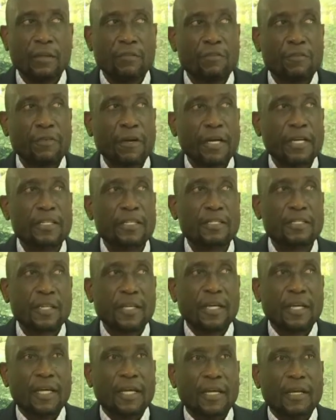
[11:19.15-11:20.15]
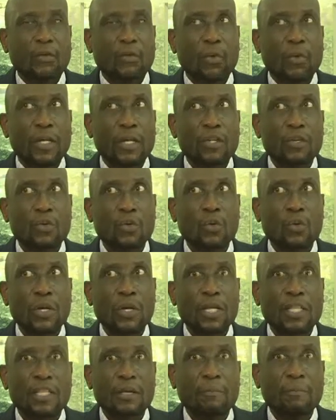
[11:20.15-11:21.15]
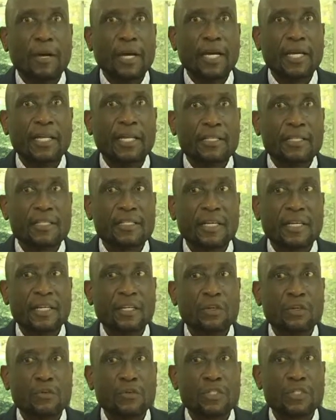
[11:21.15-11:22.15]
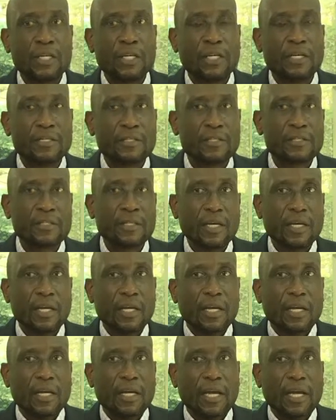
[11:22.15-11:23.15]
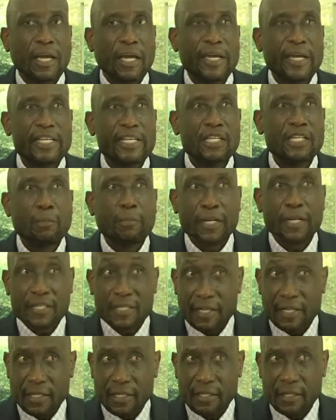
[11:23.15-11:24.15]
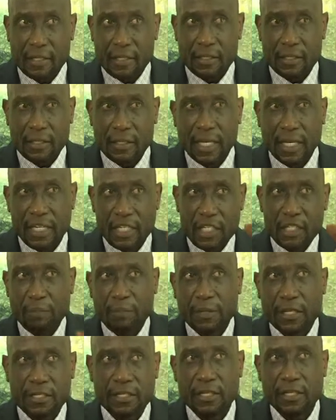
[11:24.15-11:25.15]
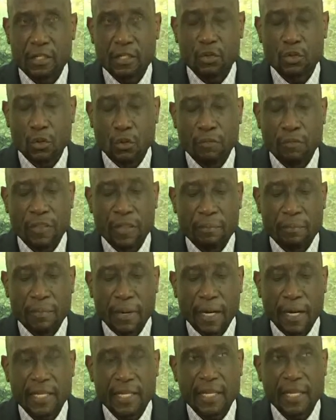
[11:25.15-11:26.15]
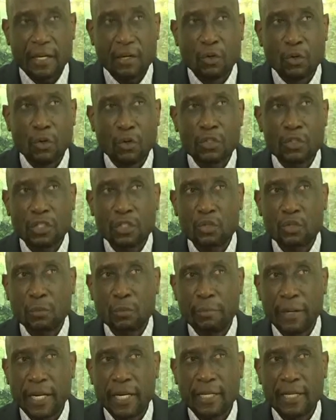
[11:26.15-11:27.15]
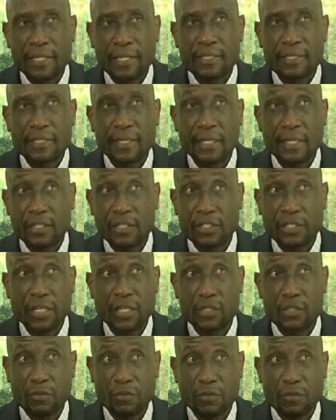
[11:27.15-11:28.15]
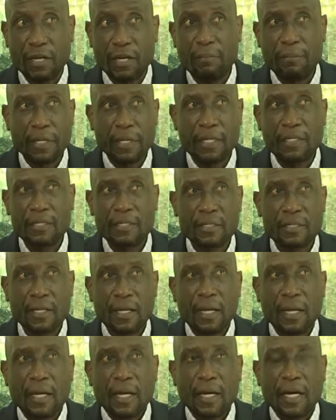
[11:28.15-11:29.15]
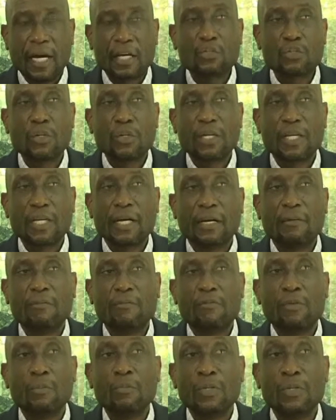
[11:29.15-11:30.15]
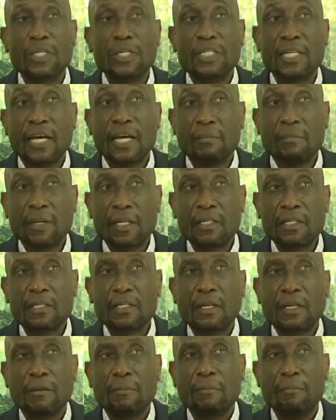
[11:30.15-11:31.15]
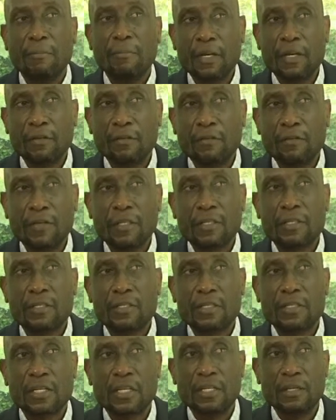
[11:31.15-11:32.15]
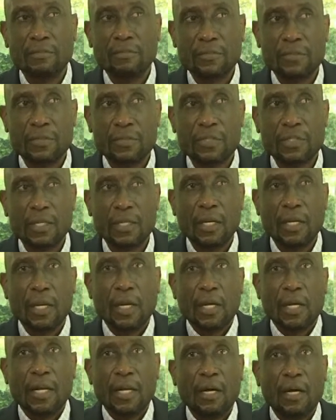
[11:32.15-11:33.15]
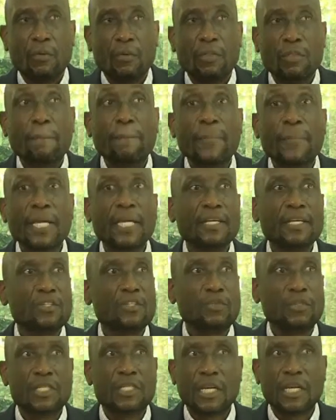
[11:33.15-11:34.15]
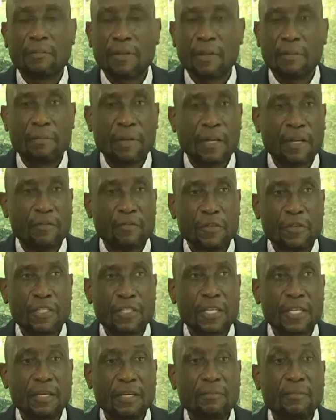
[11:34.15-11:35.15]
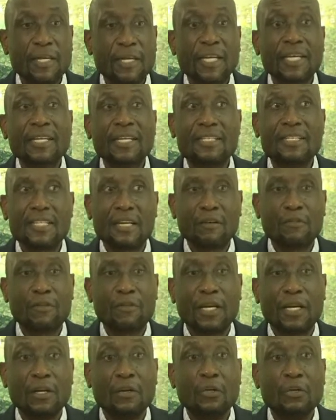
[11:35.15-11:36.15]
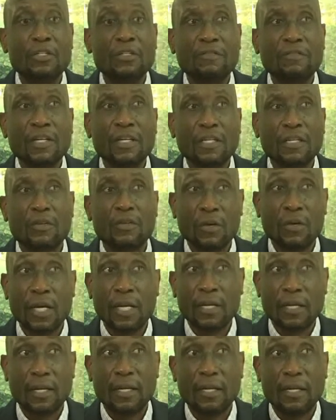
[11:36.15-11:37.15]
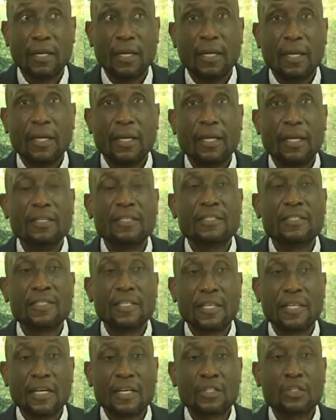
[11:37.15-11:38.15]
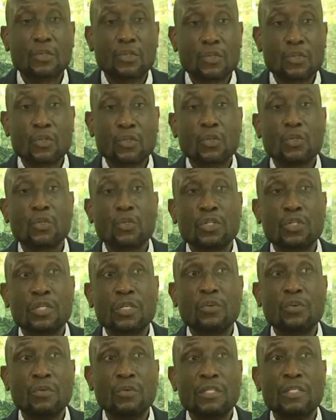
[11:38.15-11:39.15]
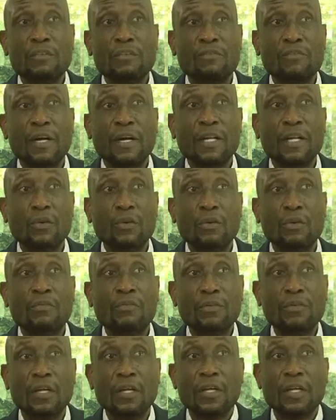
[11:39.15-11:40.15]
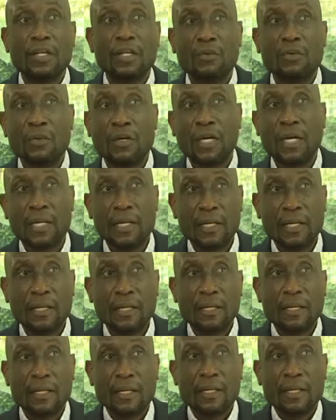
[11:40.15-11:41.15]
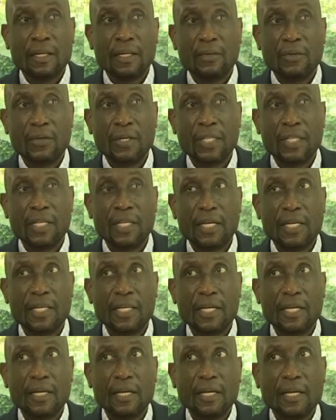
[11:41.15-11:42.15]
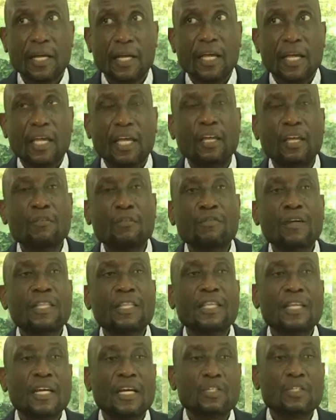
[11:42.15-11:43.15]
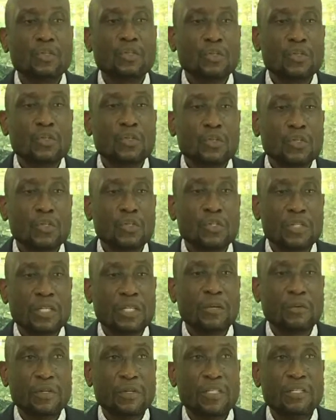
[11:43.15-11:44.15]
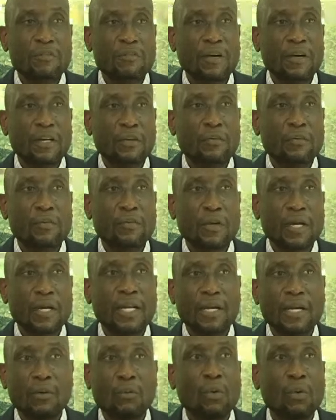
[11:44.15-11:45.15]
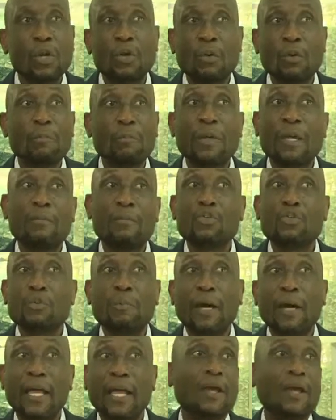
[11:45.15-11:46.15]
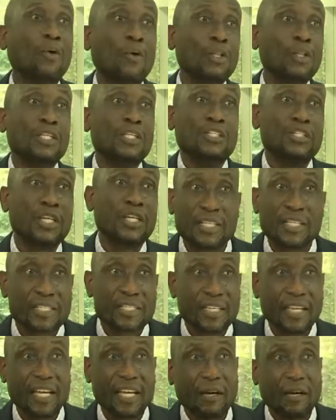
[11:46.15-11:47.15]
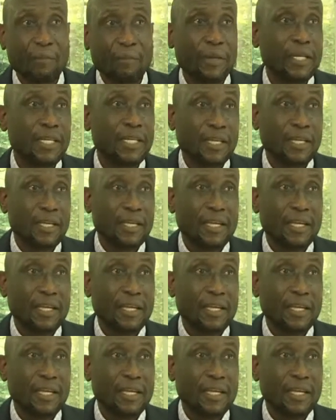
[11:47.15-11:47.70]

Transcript: In fact, when you look at the buying and selling of shares, 80% of the money that goes into buying and selling shares of companies actually come from retirement benefit schemes. Now, the biggest retirement benefit scheme in East Africa, not even in Uganda, is the National Social Security Fund of Uganda. You get the idea? Even the National Social Security Fund of Uganda will not be able to buy all the shares in a company.